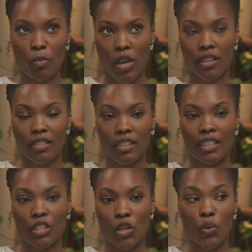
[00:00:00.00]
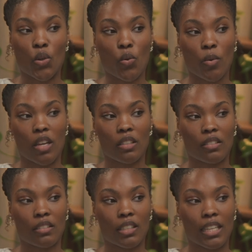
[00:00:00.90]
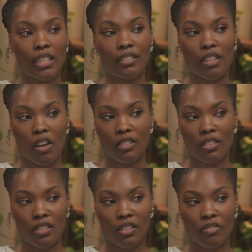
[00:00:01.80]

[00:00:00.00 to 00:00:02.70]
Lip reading: personally know your worth in dance?